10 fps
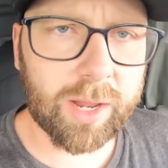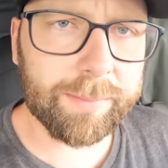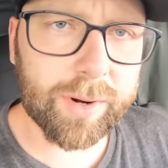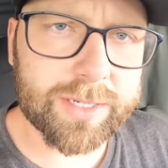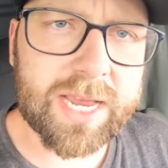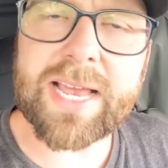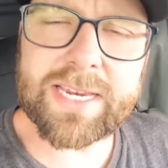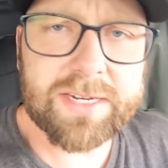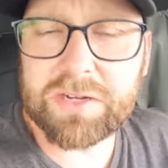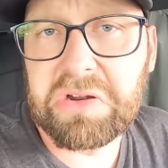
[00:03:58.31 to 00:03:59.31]
lumber is, I
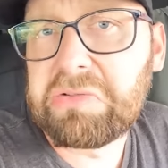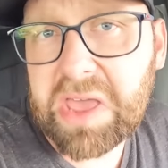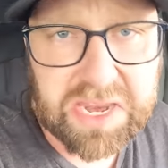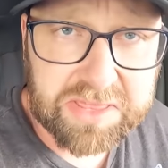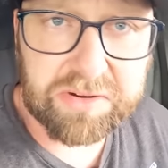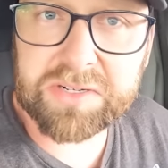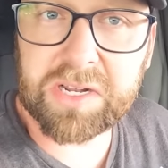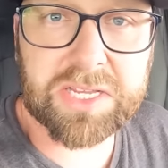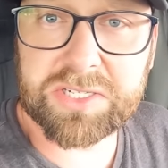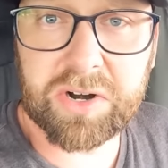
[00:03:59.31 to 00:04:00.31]
didn't know that either
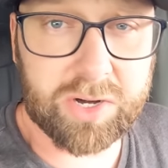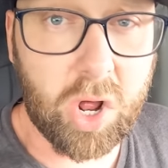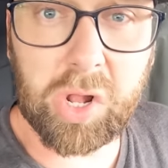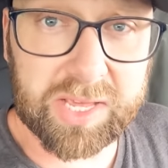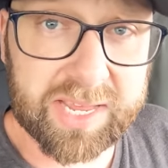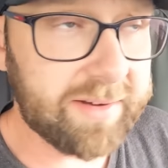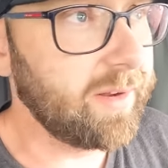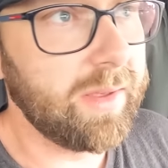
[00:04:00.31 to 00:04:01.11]
until I started hauling it.